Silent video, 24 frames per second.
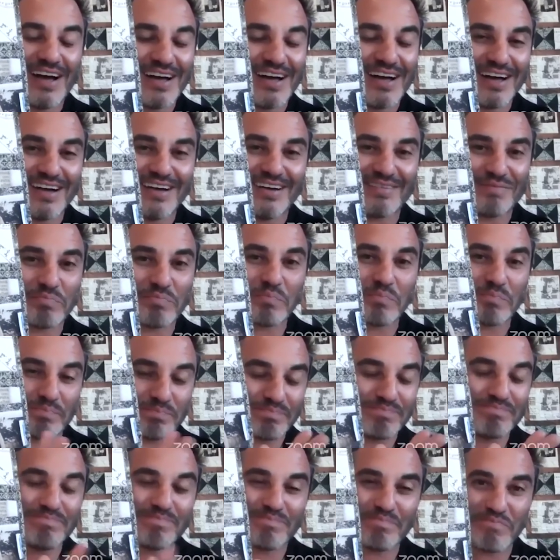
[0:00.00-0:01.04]
Uh,
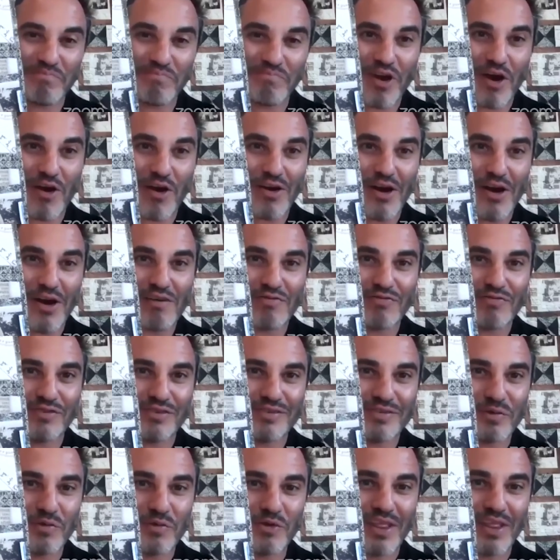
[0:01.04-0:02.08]
fair enough
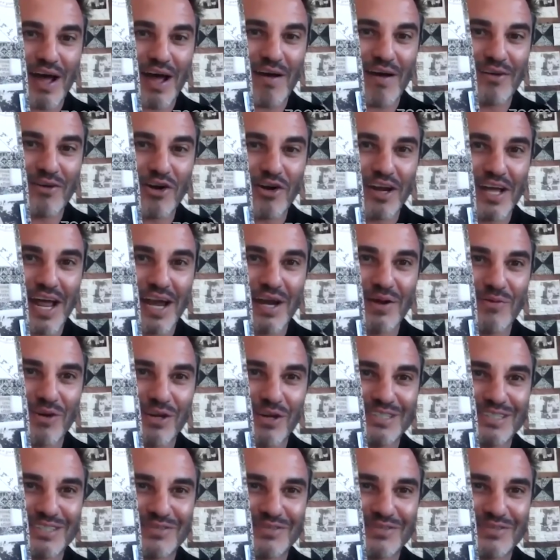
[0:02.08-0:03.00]
without hurting